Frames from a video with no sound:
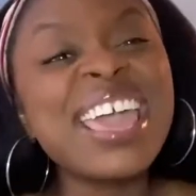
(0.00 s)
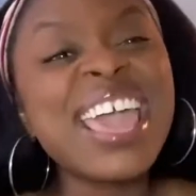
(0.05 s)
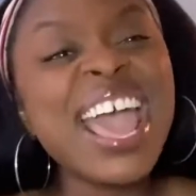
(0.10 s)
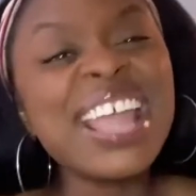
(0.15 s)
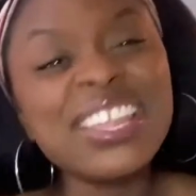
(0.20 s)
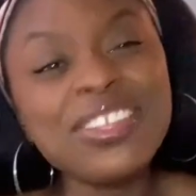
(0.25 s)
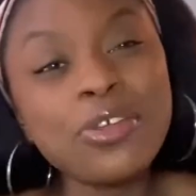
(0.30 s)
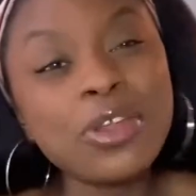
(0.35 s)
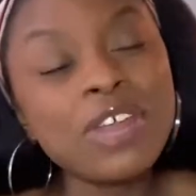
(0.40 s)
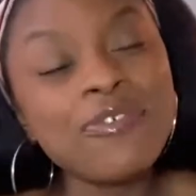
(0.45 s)

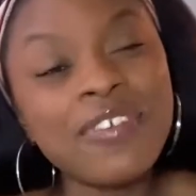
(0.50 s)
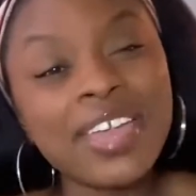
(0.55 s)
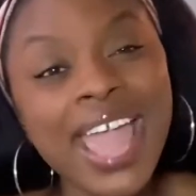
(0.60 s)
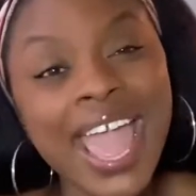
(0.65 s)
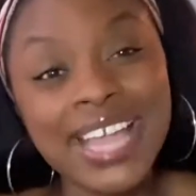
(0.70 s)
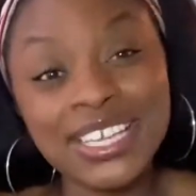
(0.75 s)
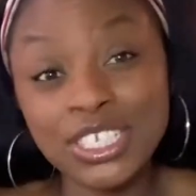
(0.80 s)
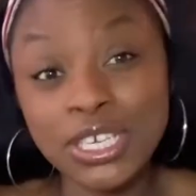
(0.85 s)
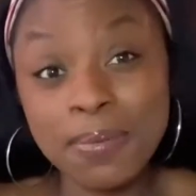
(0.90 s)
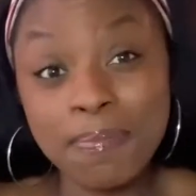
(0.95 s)
Hit the
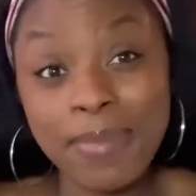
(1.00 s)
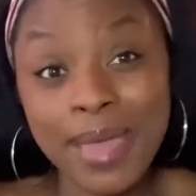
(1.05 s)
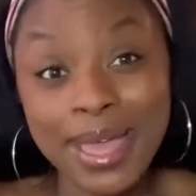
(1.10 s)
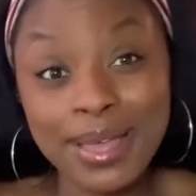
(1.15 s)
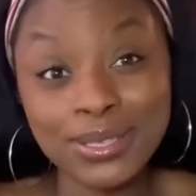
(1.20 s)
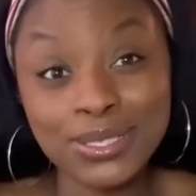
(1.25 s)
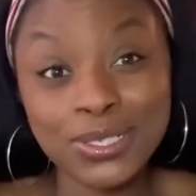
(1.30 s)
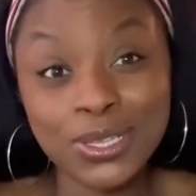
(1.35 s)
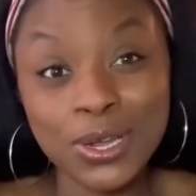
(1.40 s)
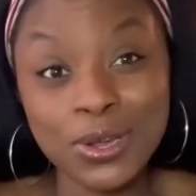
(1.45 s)
notification
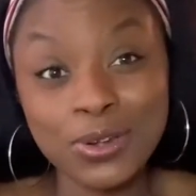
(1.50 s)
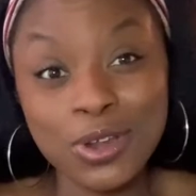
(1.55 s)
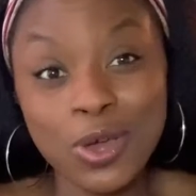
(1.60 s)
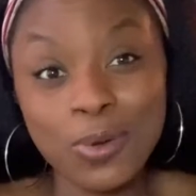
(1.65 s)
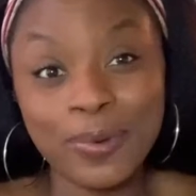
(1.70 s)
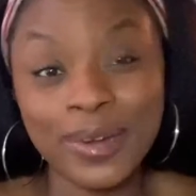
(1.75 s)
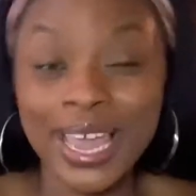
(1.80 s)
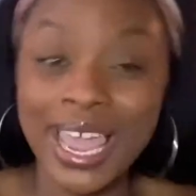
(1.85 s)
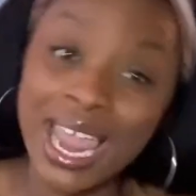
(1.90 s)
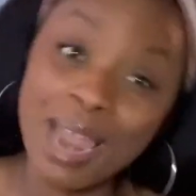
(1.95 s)
bell so you
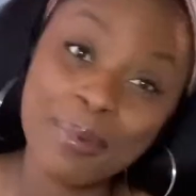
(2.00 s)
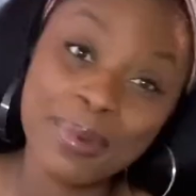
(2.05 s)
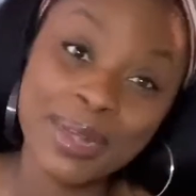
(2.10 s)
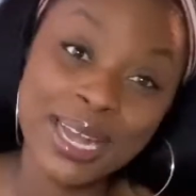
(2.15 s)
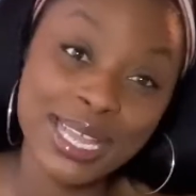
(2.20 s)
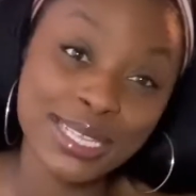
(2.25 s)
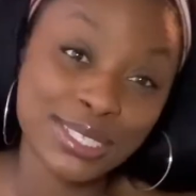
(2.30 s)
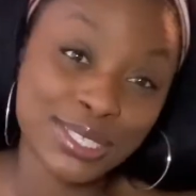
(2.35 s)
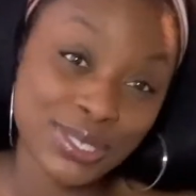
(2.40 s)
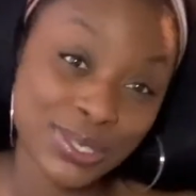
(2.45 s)
know when Amber
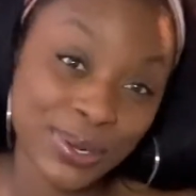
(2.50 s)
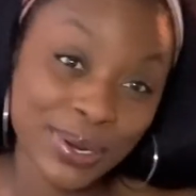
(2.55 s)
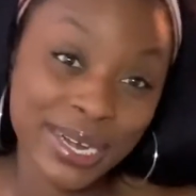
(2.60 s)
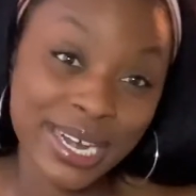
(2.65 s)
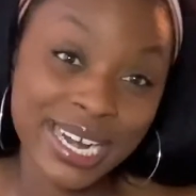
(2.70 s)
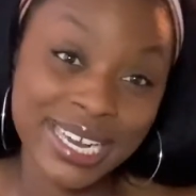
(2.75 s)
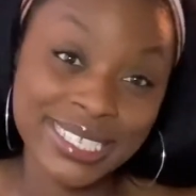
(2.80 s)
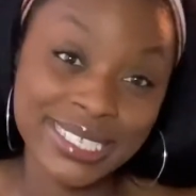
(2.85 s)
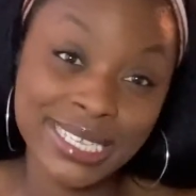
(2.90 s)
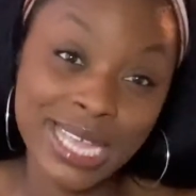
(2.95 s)
Next Door
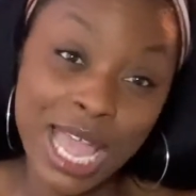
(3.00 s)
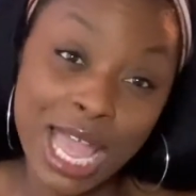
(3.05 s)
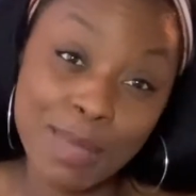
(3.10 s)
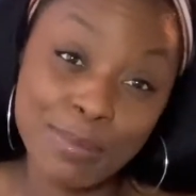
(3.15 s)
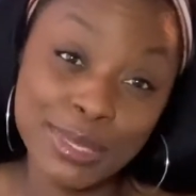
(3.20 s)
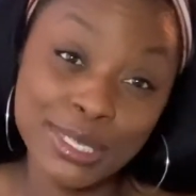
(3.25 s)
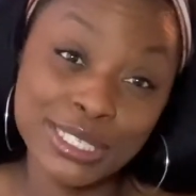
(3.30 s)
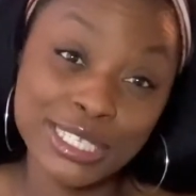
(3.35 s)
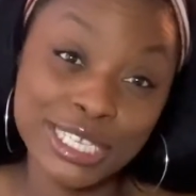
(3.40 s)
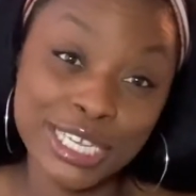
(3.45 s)
is
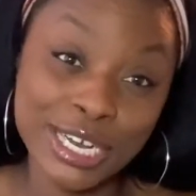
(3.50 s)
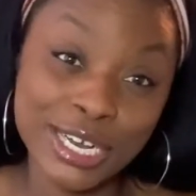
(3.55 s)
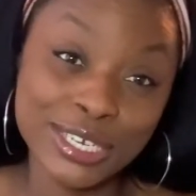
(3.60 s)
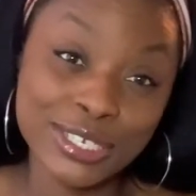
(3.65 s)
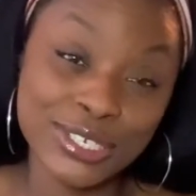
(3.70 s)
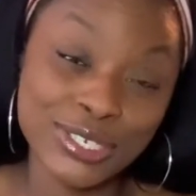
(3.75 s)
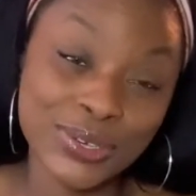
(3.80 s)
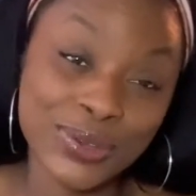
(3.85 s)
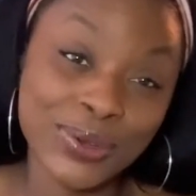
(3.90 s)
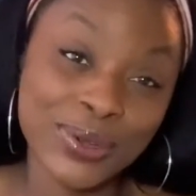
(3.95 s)
coming to your
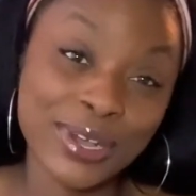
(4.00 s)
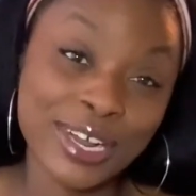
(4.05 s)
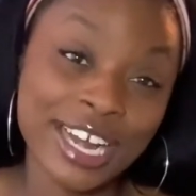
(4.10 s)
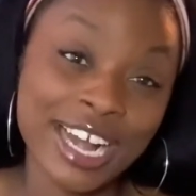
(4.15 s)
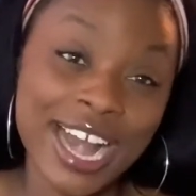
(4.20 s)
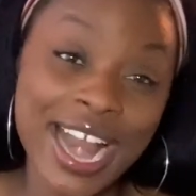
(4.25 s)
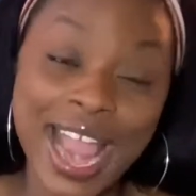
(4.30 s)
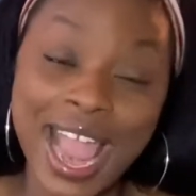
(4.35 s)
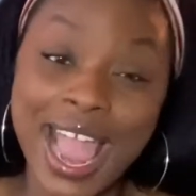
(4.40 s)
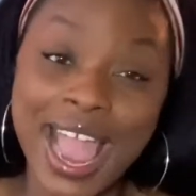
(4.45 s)

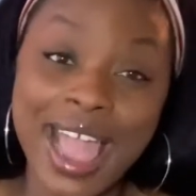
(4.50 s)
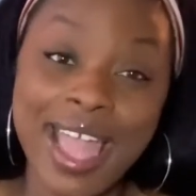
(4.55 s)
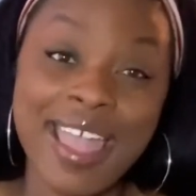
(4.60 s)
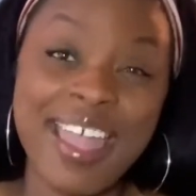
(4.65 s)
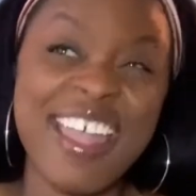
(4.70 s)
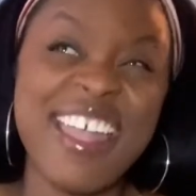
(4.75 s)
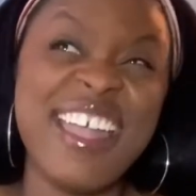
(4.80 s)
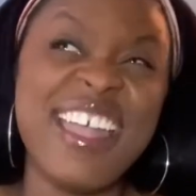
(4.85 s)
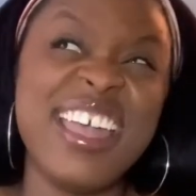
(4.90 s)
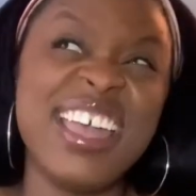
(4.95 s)
door,
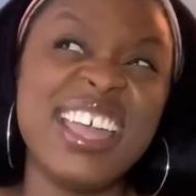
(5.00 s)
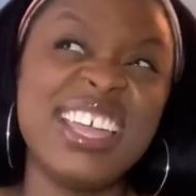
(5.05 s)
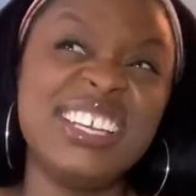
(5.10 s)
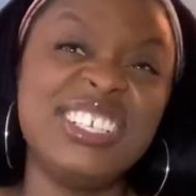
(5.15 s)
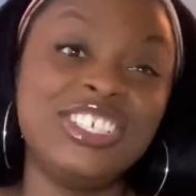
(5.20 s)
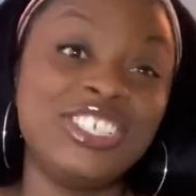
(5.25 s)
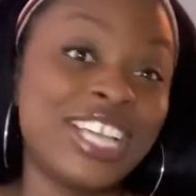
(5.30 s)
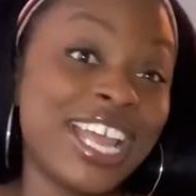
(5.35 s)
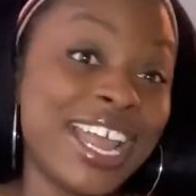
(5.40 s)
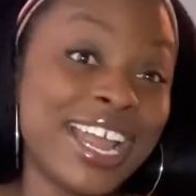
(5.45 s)
and
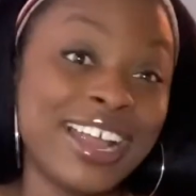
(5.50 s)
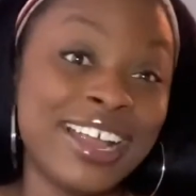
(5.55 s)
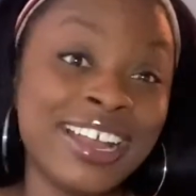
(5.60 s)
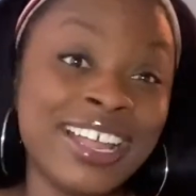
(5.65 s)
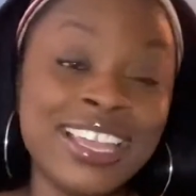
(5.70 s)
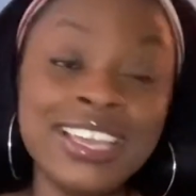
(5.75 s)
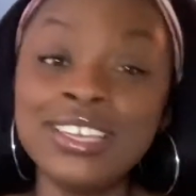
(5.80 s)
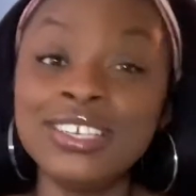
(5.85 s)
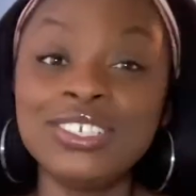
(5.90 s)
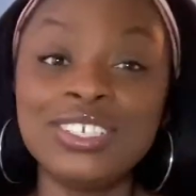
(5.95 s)
share.
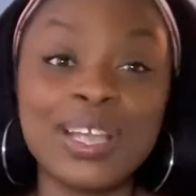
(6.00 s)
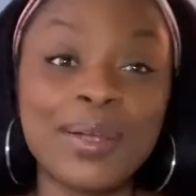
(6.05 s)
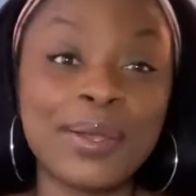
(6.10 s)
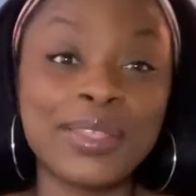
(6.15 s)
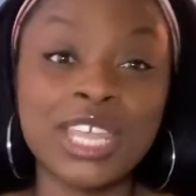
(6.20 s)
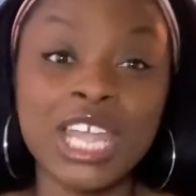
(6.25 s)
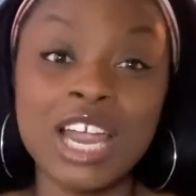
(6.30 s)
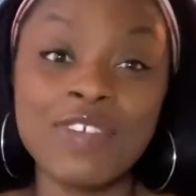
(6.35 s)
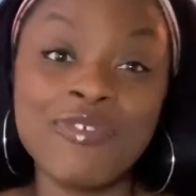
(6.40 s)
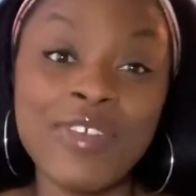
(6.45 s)
Share
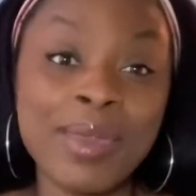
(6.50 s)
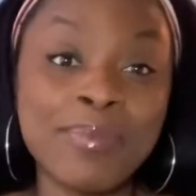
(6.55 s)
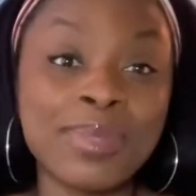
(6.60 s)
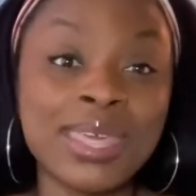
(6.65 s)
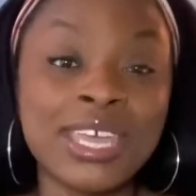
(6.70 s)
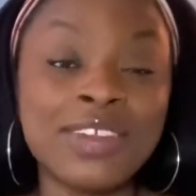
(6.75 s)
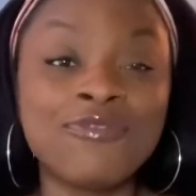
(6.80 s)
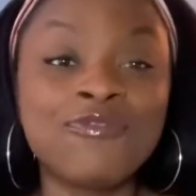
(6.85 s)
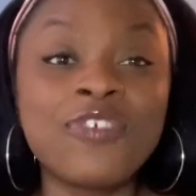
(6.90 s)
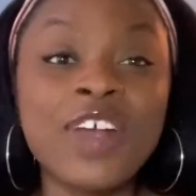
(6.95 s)
with your family
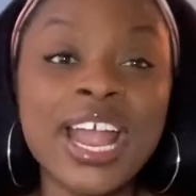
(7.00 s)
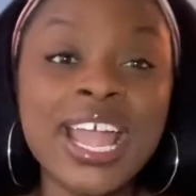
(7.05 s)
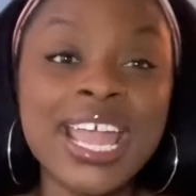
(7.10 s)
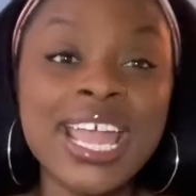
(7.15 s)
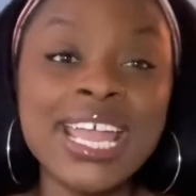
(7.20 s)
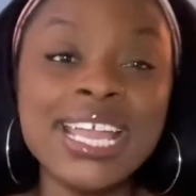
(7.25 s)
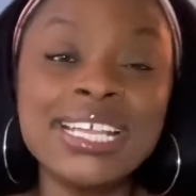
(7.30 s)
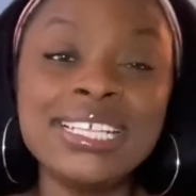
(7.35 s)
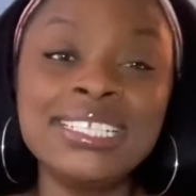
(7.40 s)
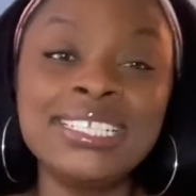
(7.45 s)
and
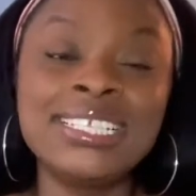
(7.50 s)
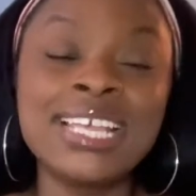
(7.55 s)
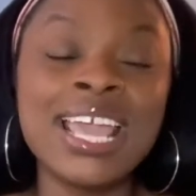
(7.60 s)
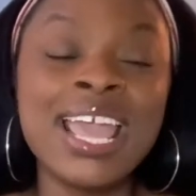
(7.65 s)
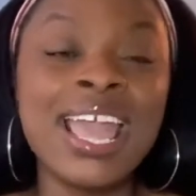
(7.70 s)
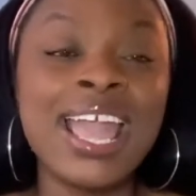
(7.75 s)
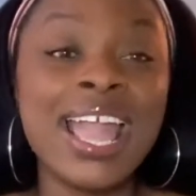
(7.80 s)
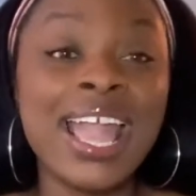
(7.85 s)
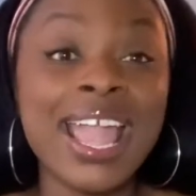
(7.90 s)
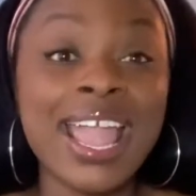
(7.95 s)
friends.
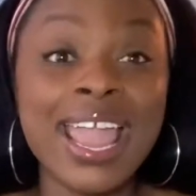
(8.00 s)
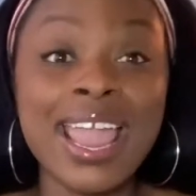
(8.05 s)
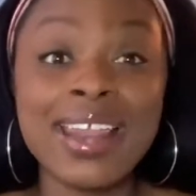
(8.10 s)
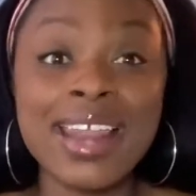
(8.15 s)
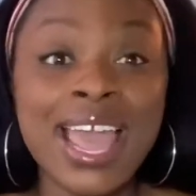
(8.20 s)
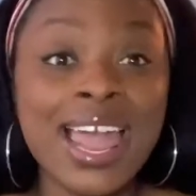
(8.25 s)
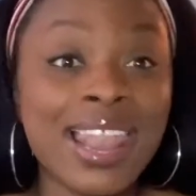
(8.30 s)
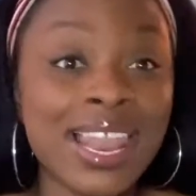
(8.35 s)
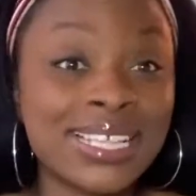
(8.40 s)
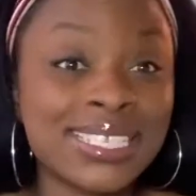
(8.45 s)

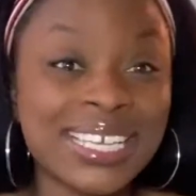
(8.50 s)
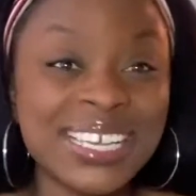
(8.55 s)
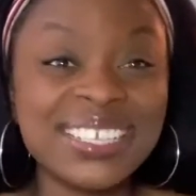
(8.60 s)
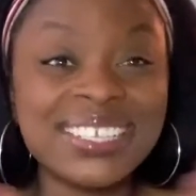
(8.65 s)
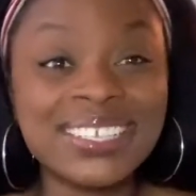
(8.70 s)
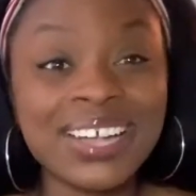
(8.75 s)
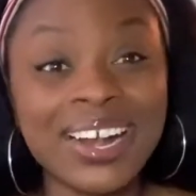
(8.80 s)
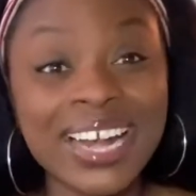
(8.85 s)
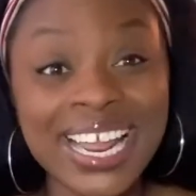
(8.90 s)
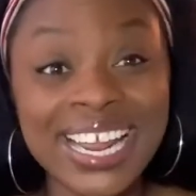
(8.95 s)
And yeah, let's get
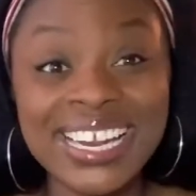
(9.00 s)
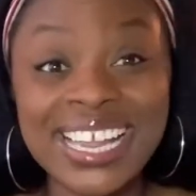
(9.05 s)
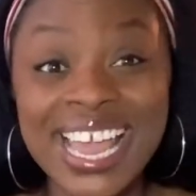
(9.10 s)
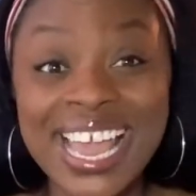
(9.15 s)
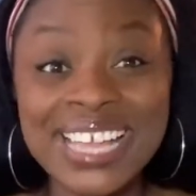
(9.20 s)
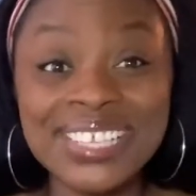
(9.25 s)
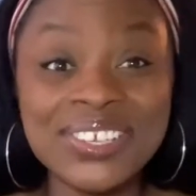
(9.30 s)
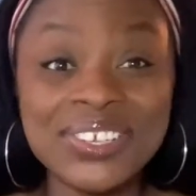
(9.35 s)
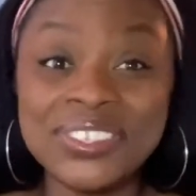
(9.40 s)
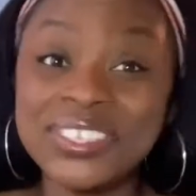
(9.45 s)
started
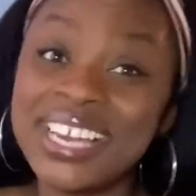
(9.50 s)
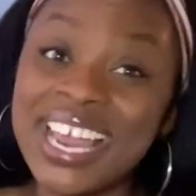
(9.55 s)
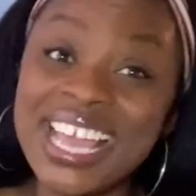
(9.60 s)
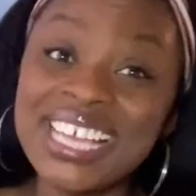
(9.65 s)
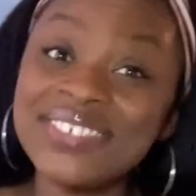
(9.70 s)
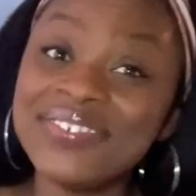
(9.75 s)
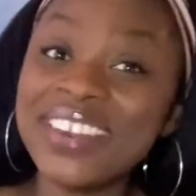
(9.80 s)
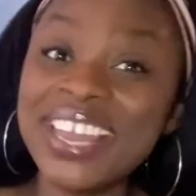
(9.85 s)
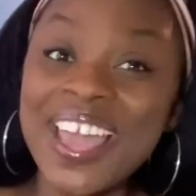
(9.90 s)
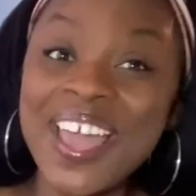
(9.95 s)
into
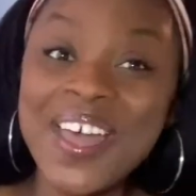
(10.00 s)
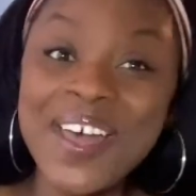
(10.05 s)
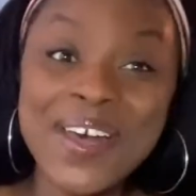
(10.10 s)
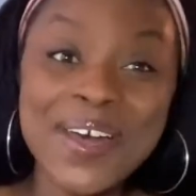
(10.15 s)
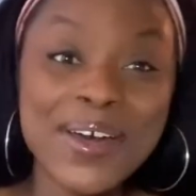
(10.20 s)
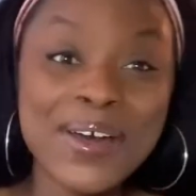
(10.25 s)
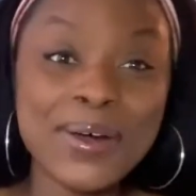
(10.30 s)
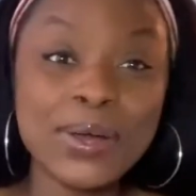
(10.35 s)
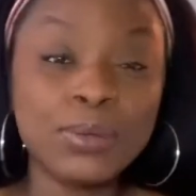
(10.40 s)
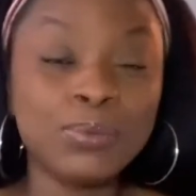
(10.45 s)
today's
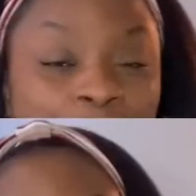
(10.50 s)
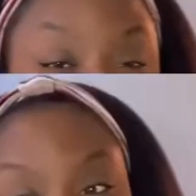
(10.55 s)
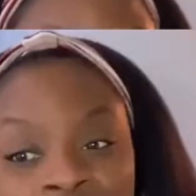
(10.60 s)
video.